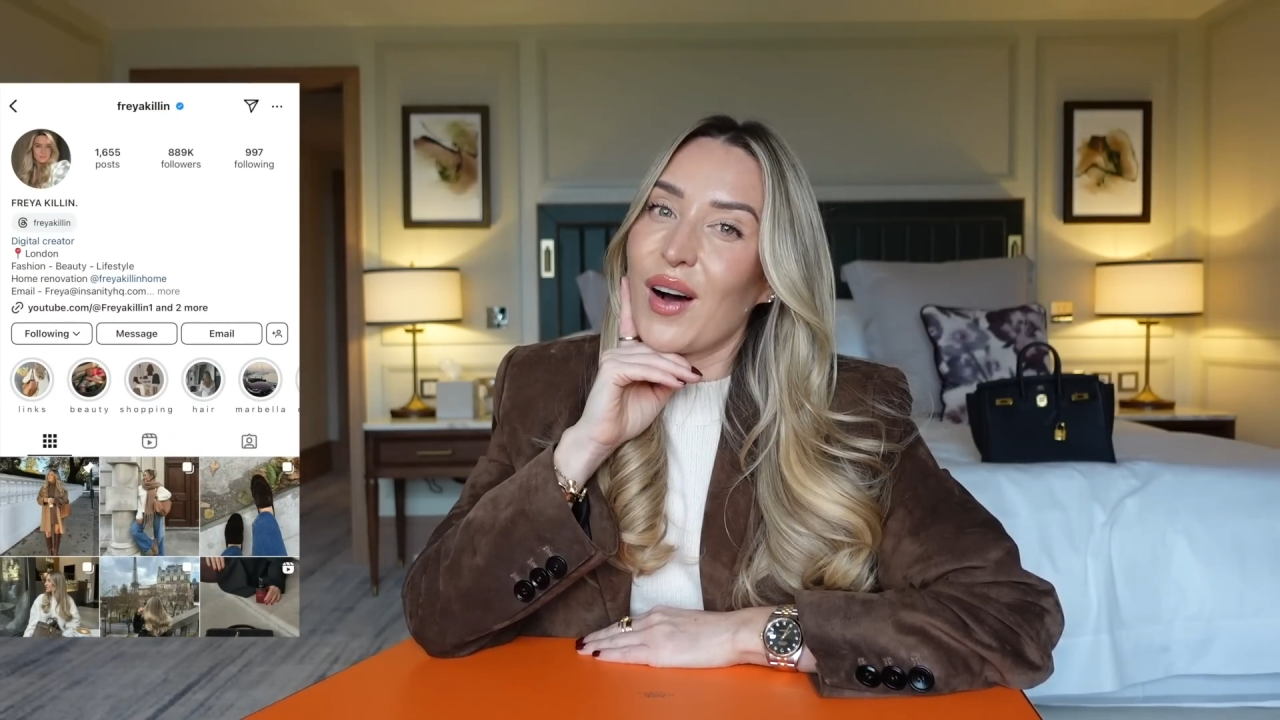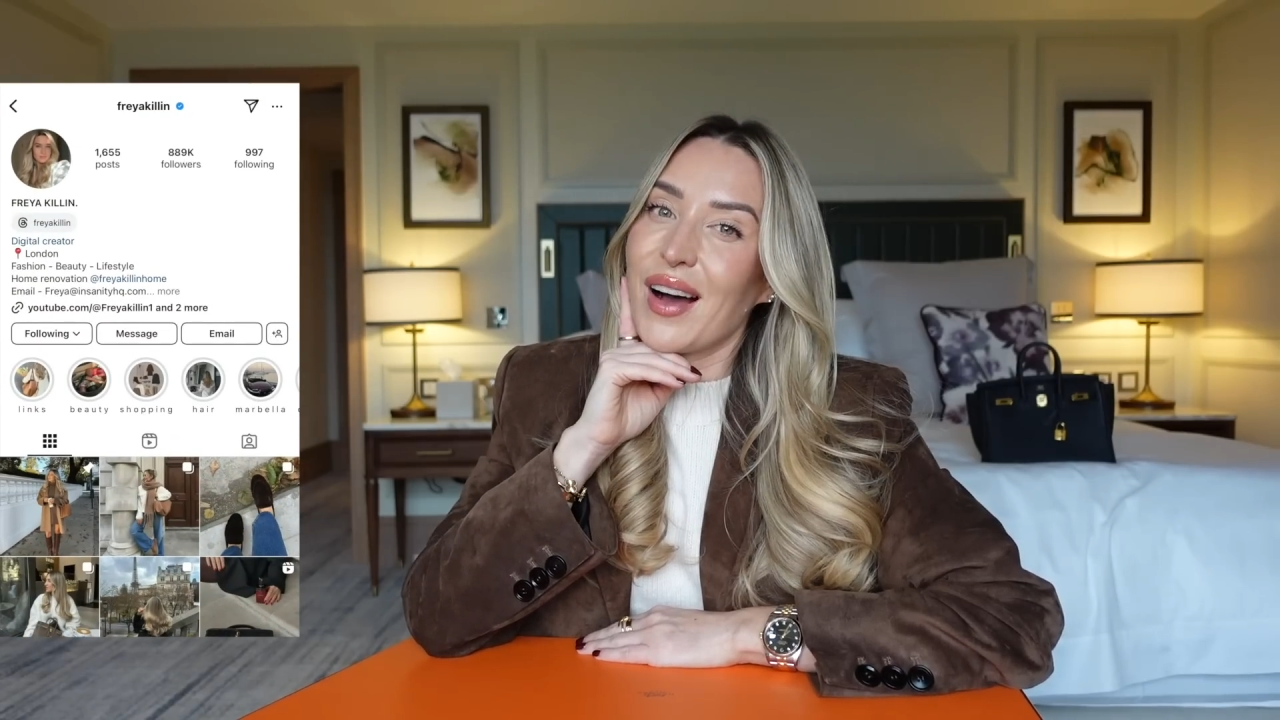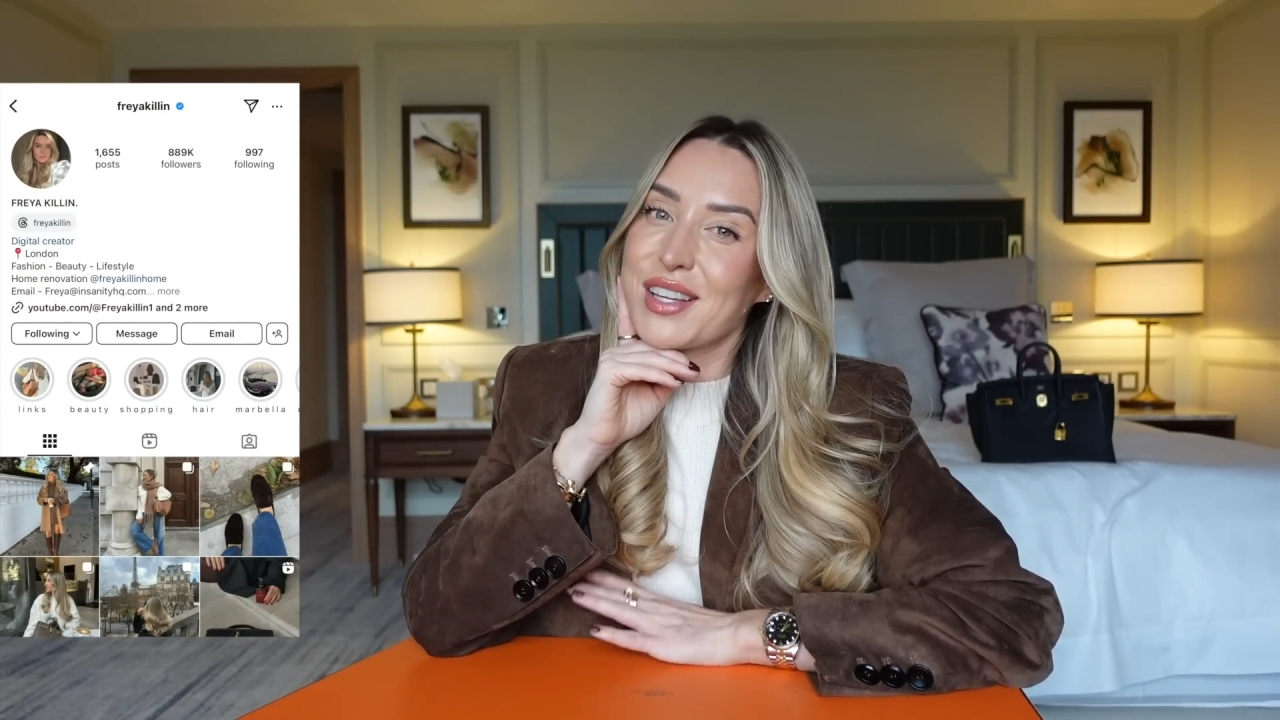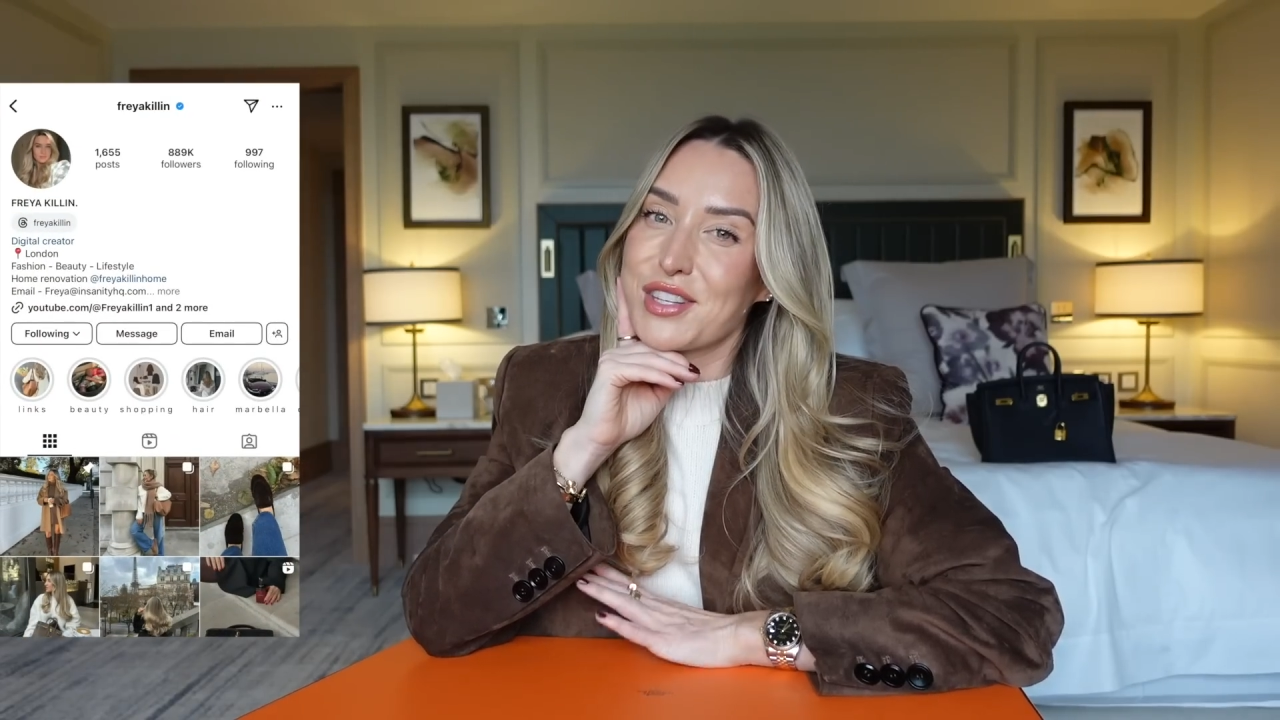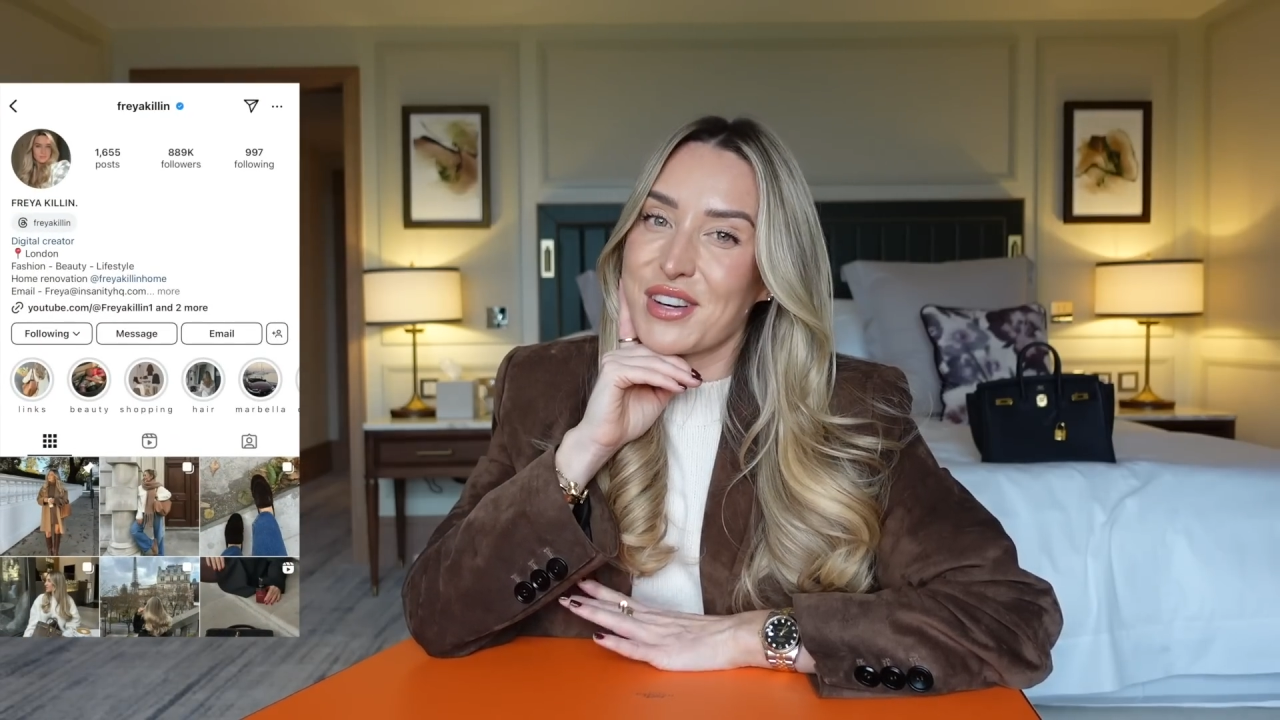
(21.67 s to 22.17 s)

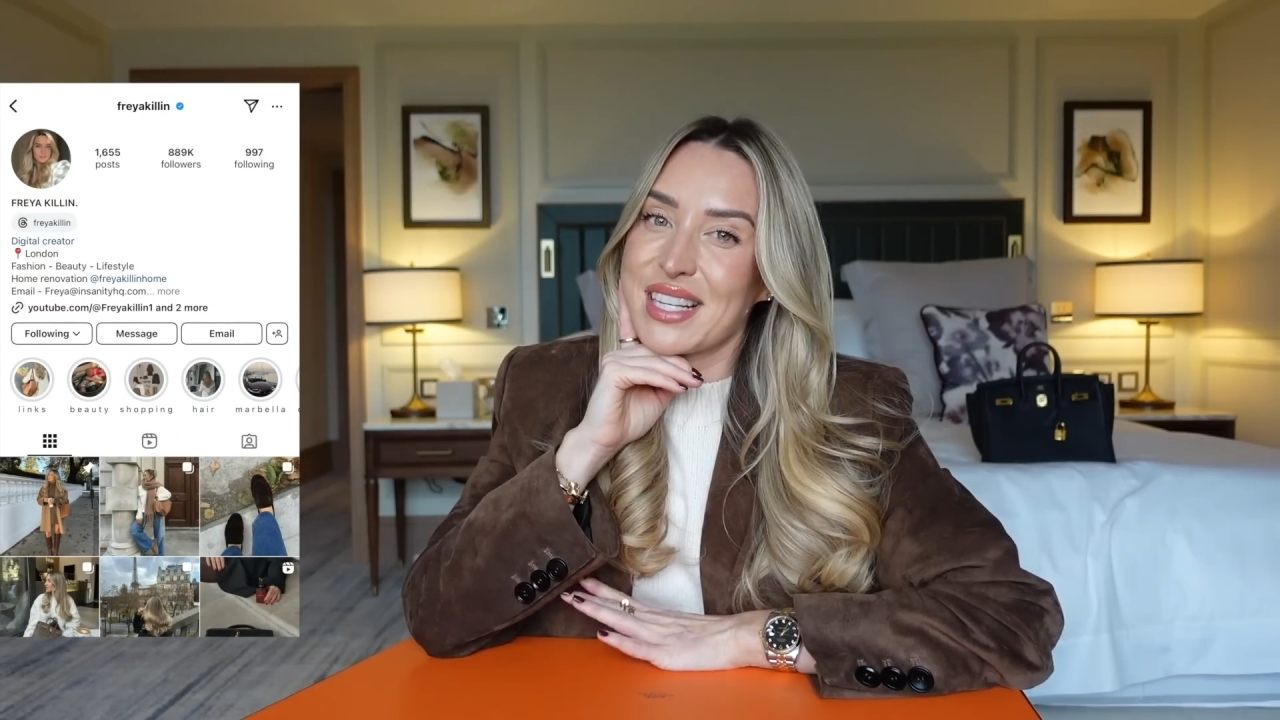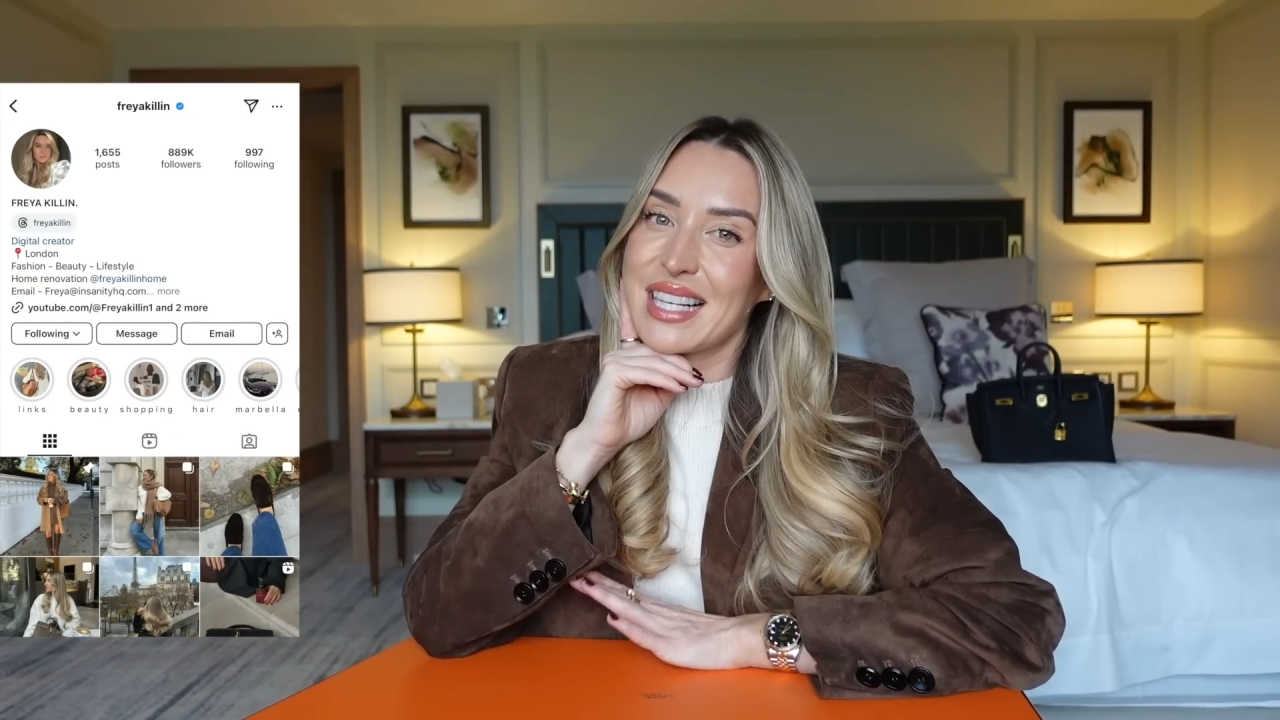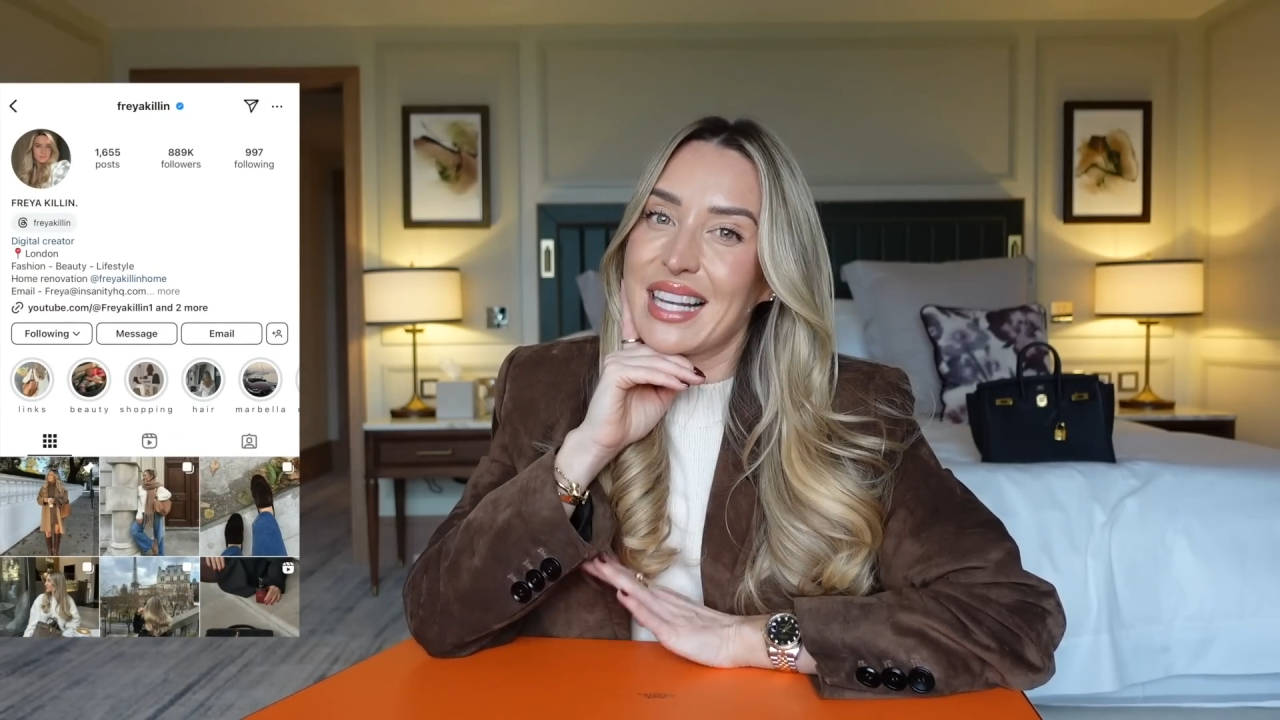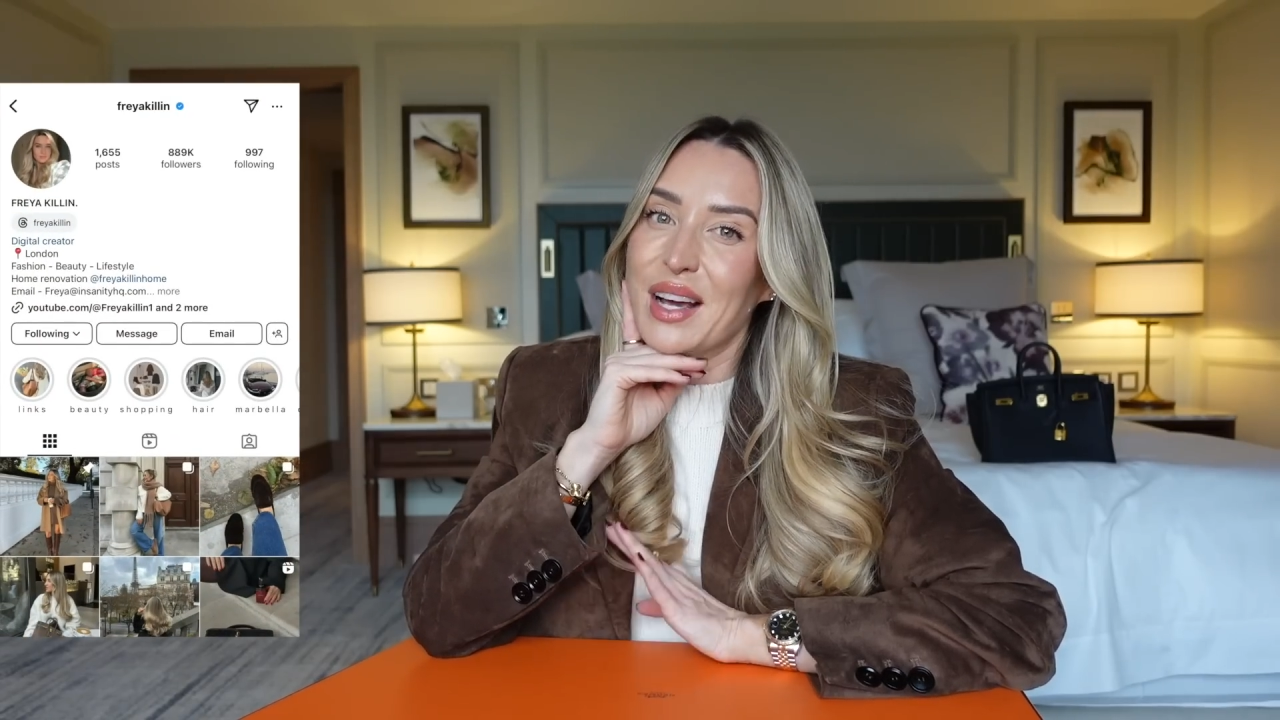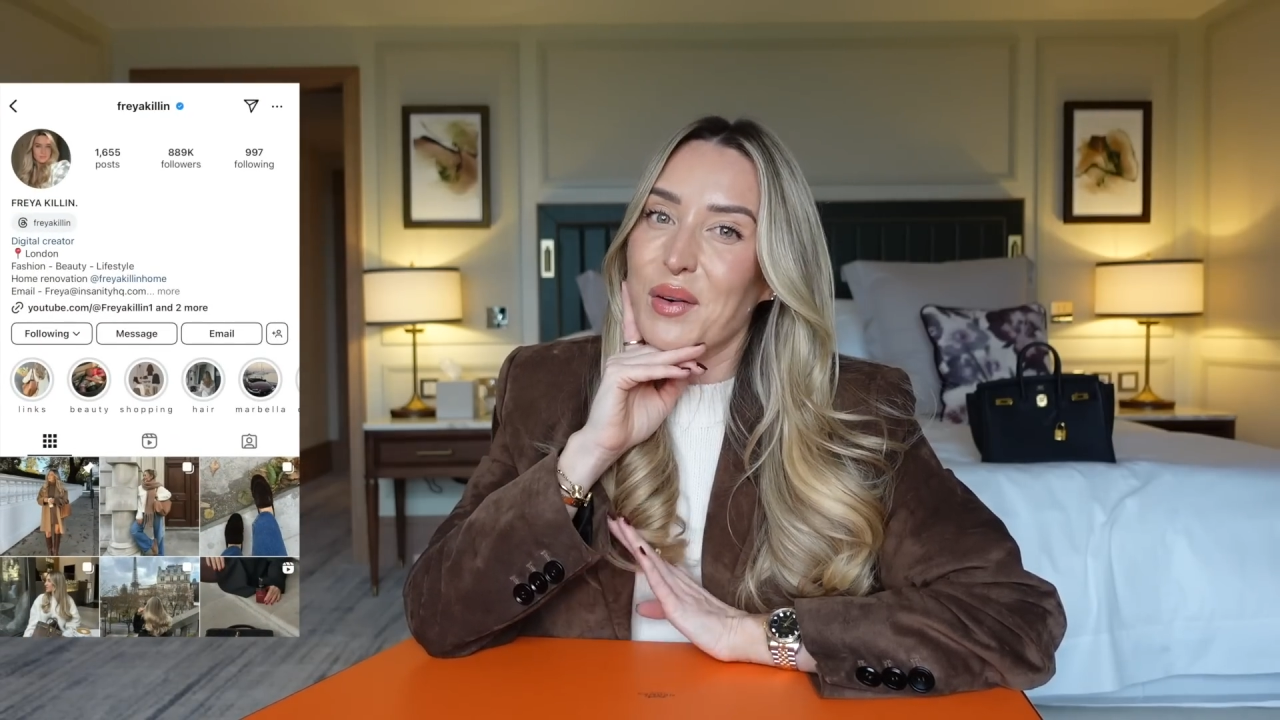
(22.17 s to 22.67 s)
I just recently